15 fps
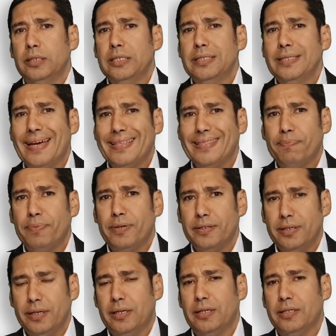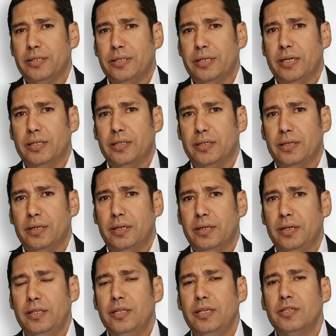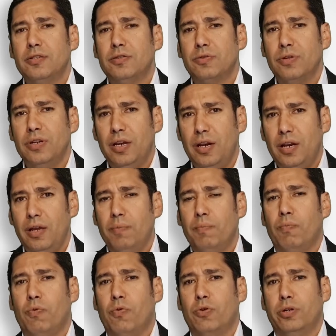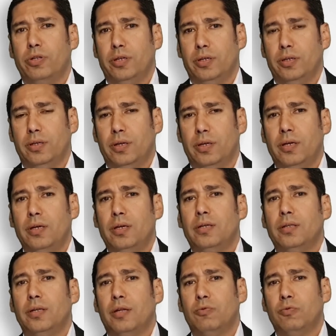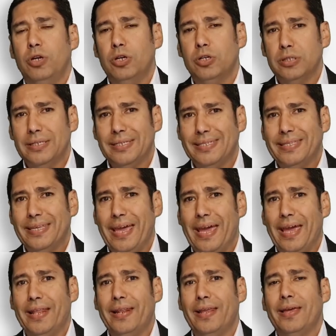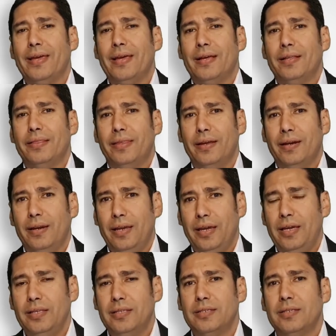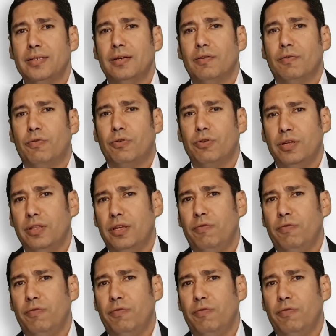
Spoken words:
In that particular sense, it is really important that we understand the needs for the